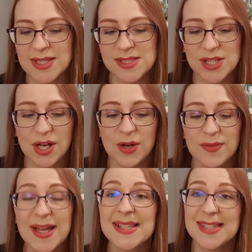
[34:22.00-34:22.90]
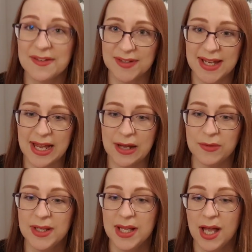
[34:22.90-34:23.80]
So that's it for
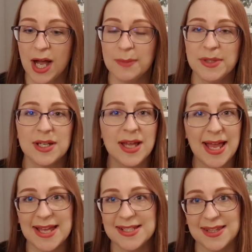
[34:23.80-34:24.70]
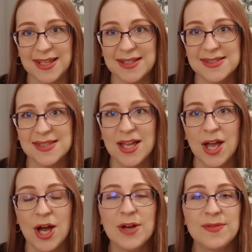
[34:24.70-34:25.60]
now. I'm gonna edit this.
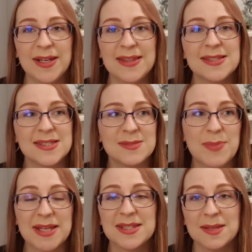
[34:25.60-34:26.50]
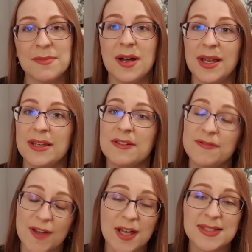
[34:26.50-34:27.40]
Hopefully this is better than my
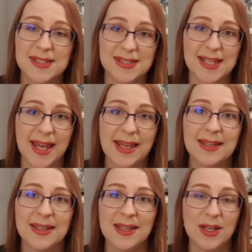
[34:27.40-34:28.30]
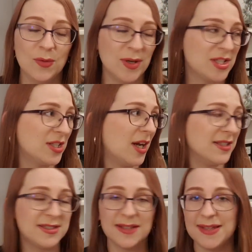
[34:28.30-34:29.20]
first take, which
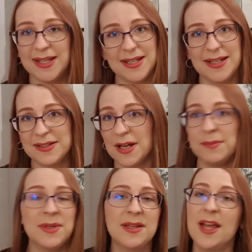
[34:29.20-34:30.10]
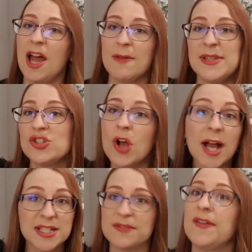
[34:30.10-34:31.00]
I'd done that in I've been
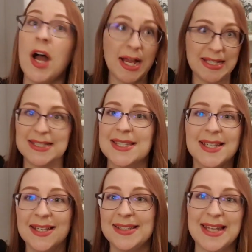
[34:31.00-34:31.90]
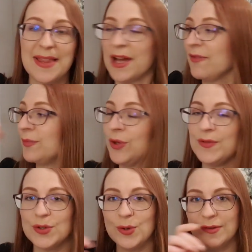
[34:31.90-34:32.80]
trying to find, now that I've
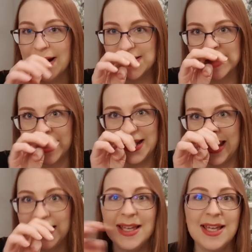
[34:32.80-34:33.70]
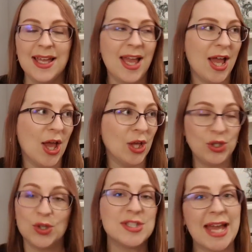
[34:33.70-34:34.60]
moved it all around slightly, a
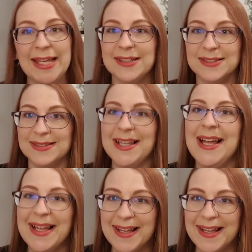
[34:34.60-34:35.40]
good angle.